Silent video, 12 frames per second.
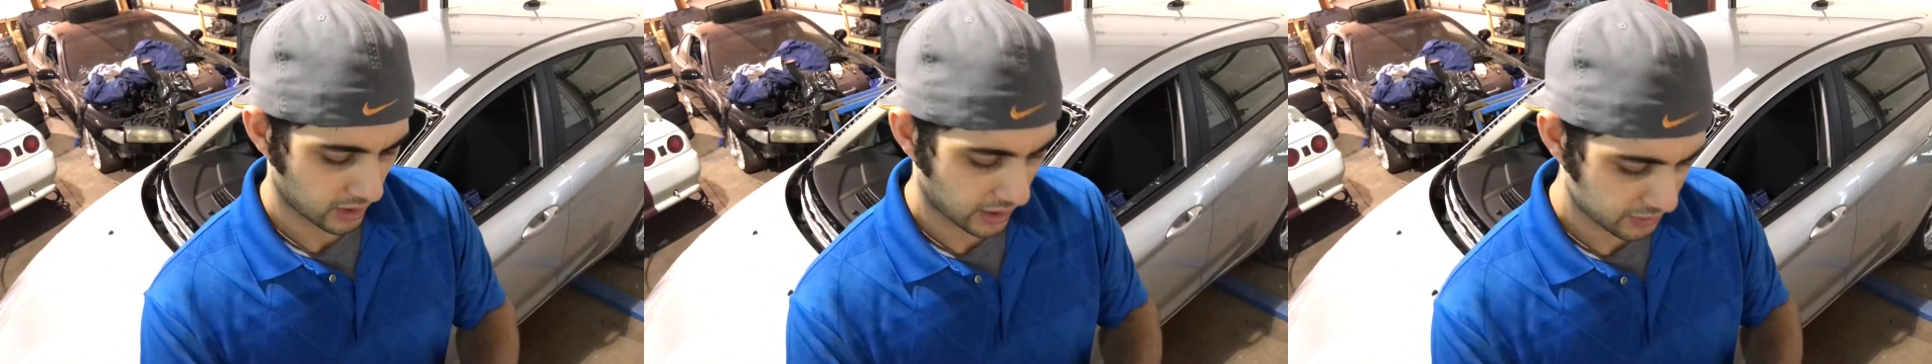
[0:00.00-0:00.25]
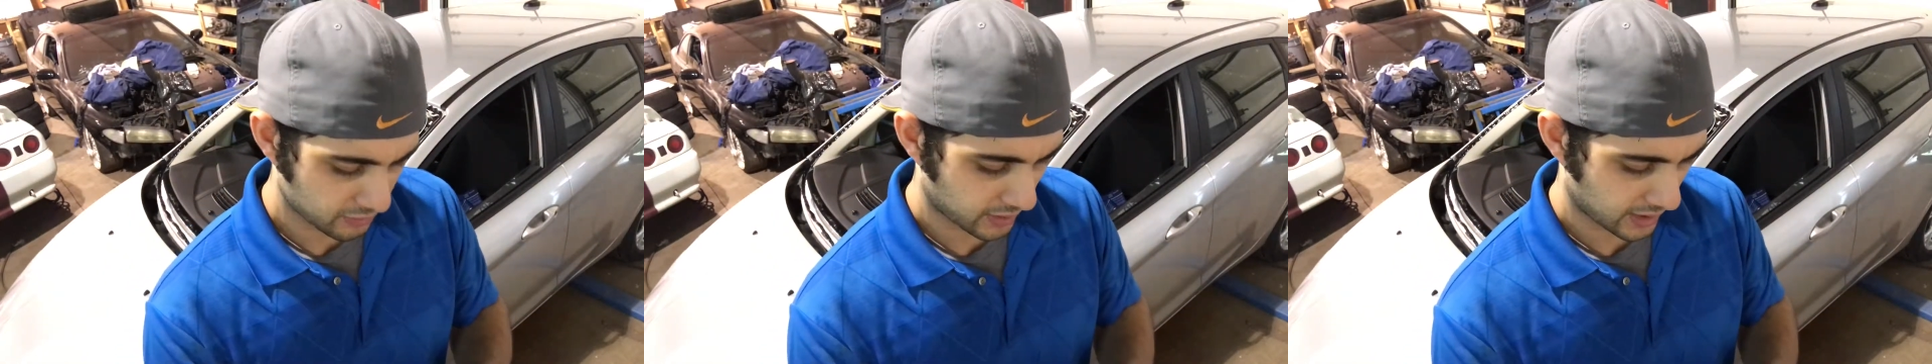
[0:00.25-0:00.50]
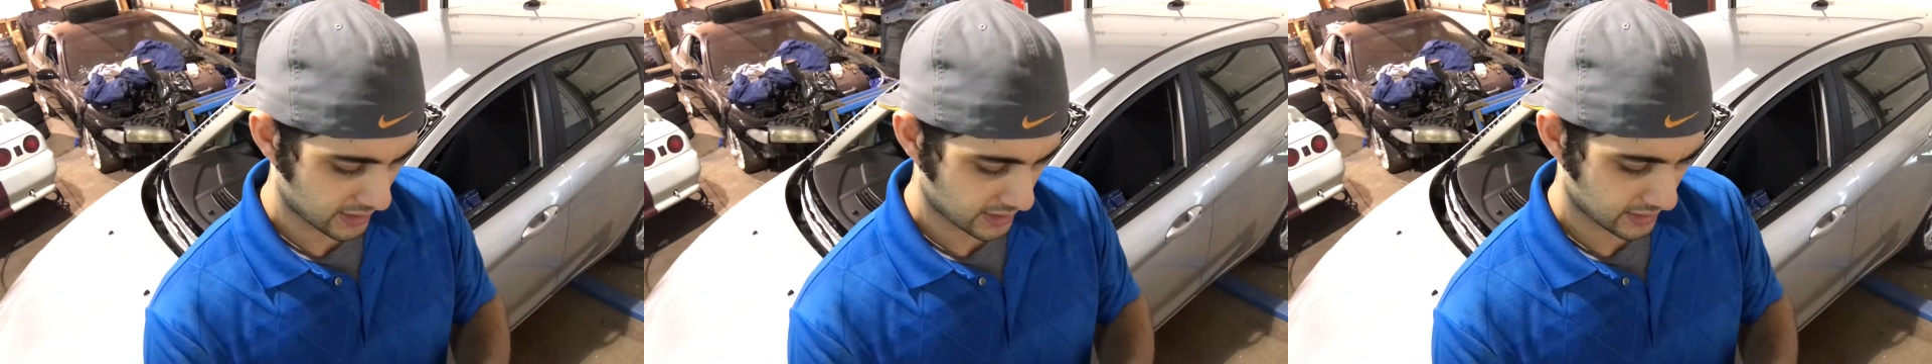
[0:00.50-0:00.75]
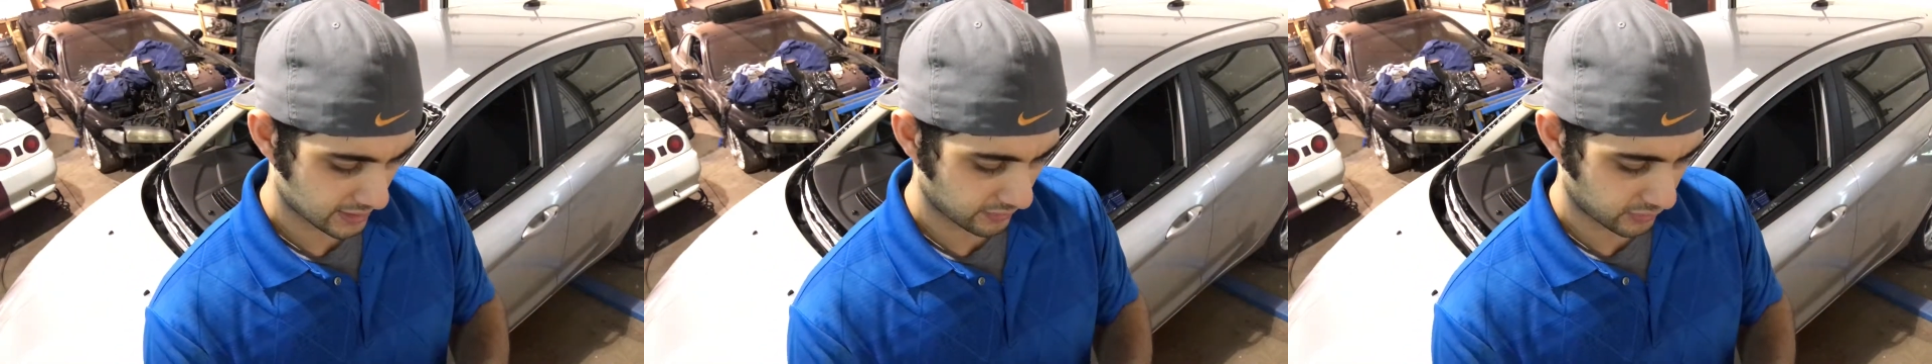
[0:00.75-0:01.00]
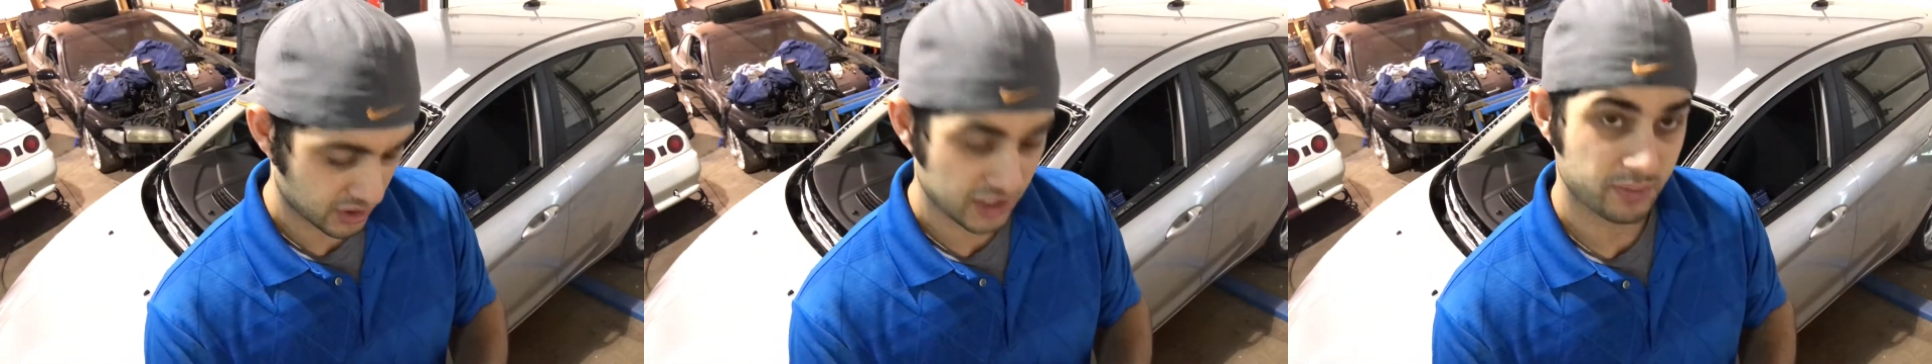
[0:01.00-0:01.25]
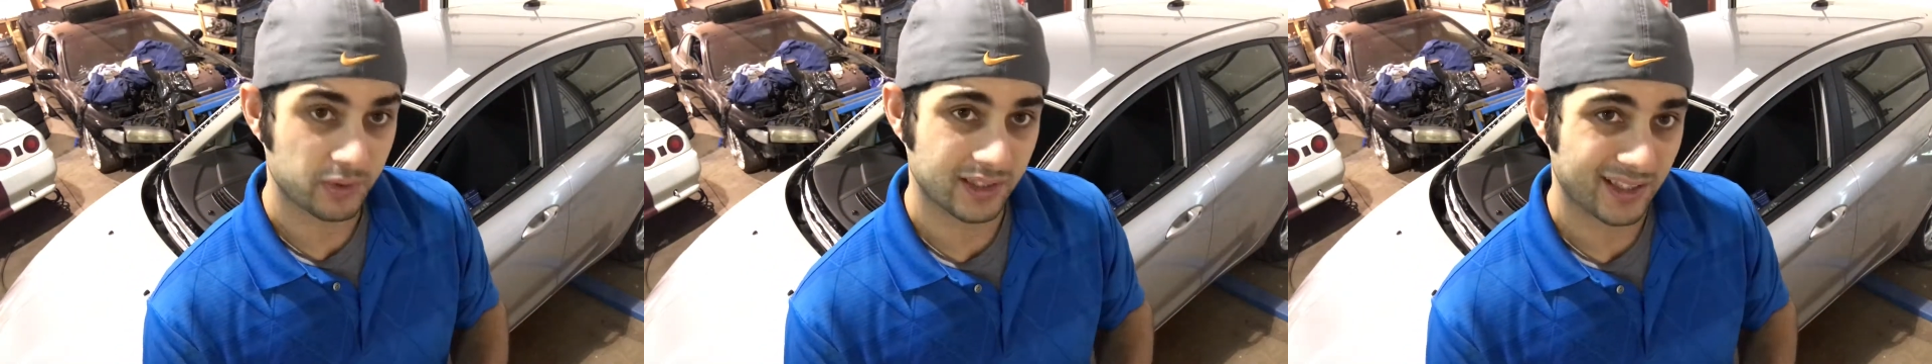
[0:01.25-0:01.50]
Otherwise, if you
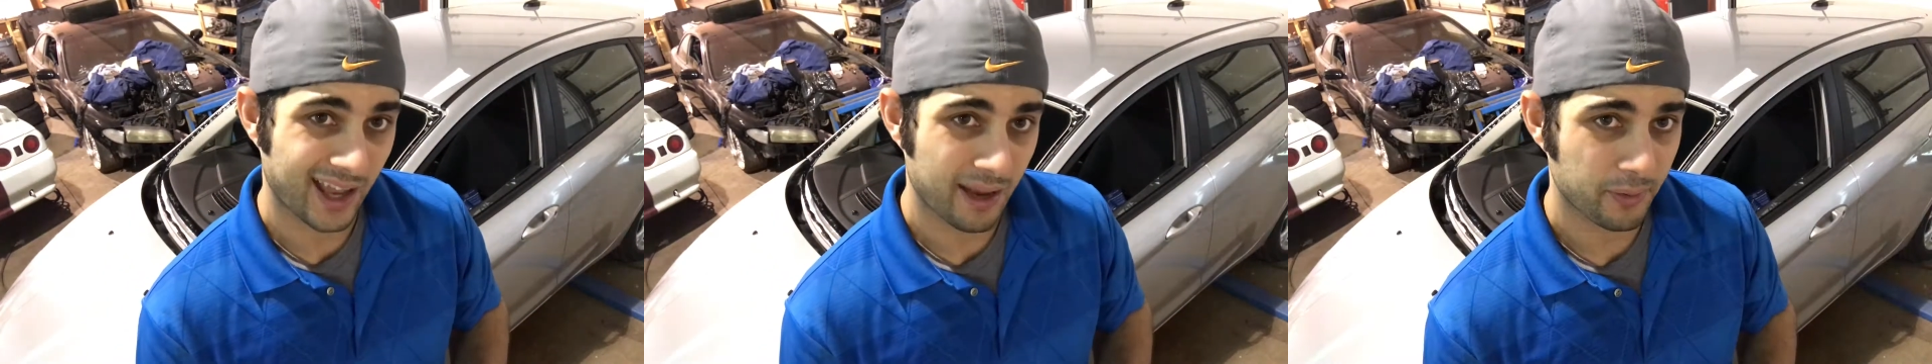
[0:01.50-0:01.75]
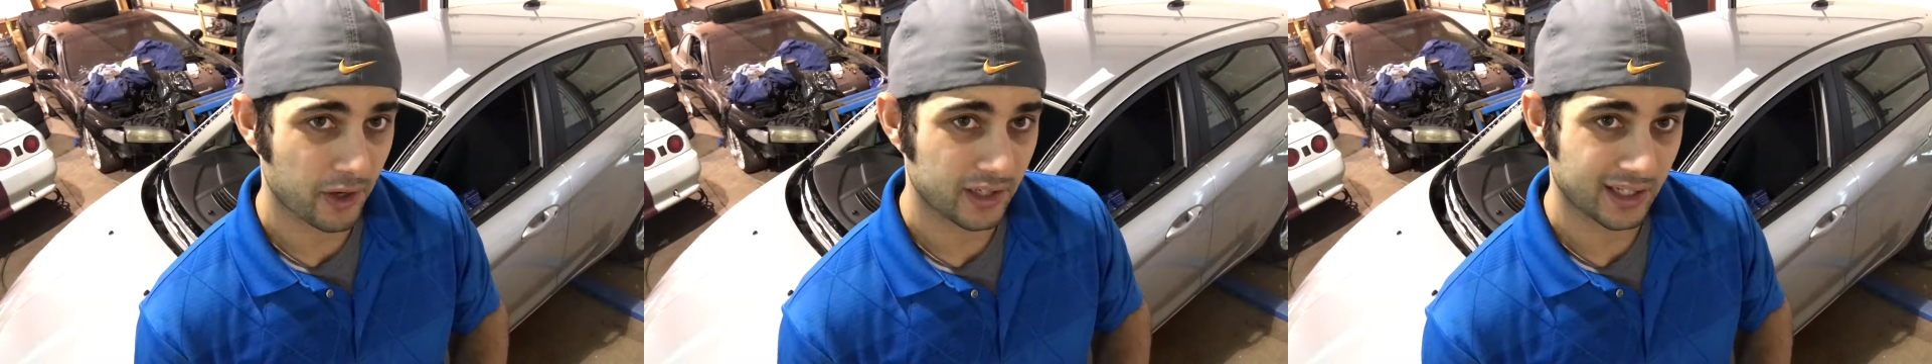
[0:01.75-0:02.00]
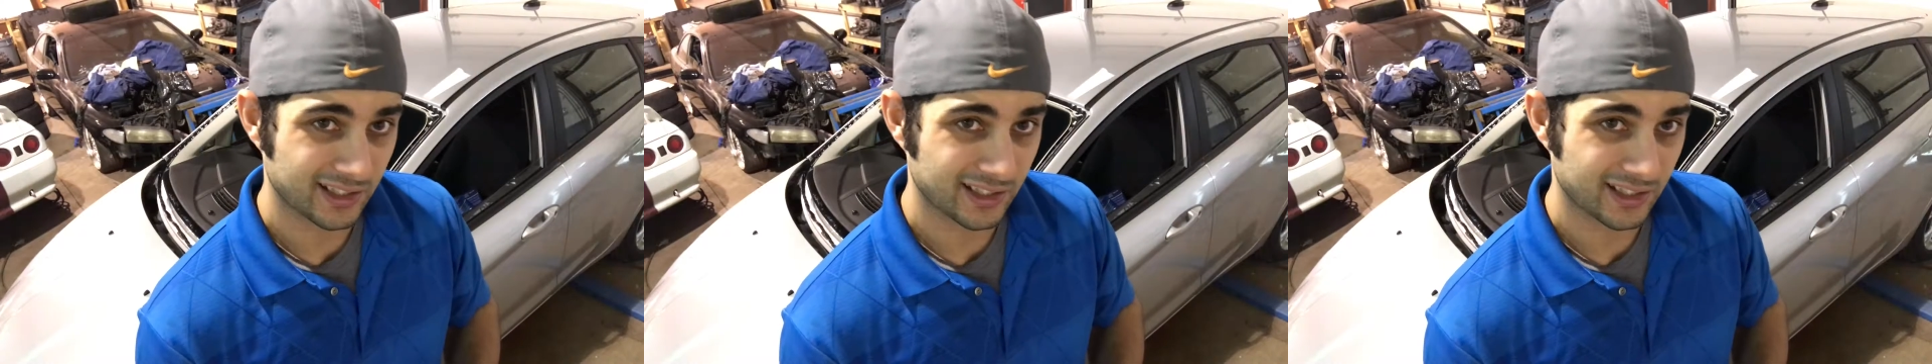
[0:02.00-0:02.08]
just put the cap on